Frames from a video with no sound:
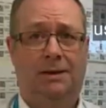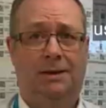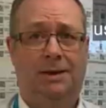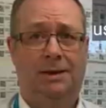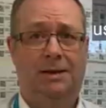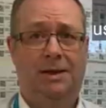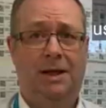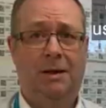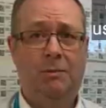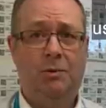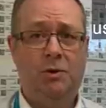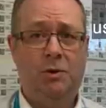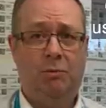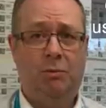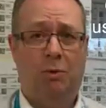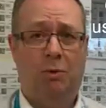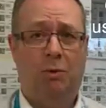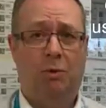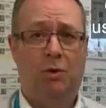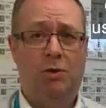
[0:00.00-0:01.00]
Our team was
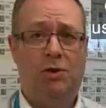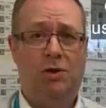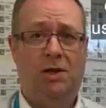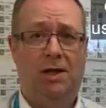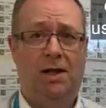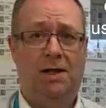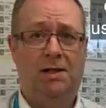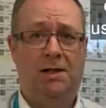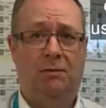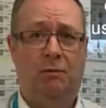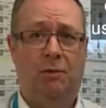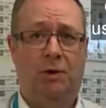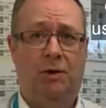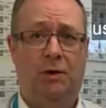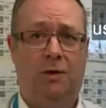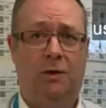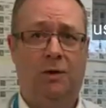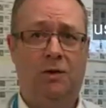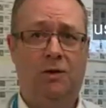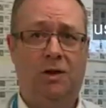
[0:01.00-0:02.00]
approached and asked if we
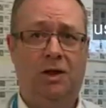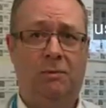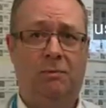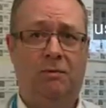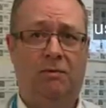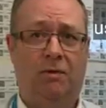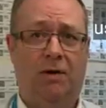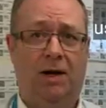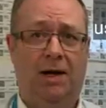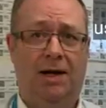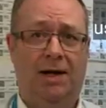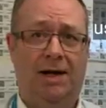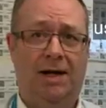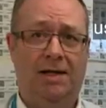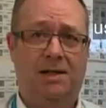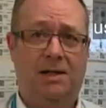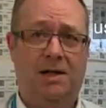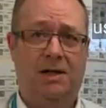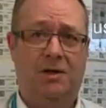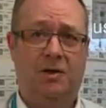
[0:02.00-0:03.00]
could urgently provide an
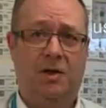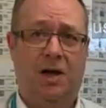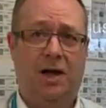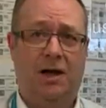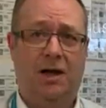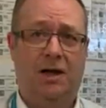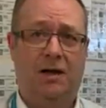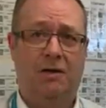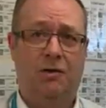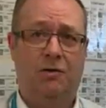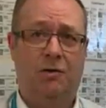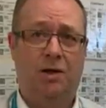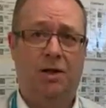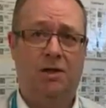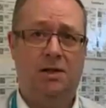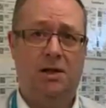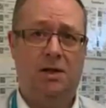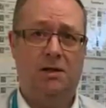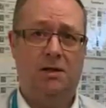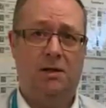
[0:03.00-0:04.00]
asset tracking and
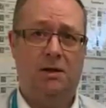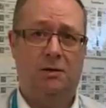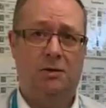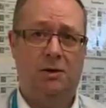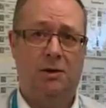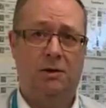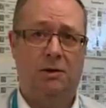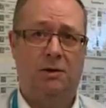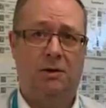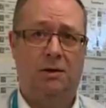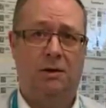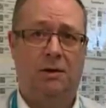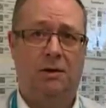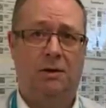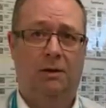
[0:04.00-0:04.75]
tracing solution.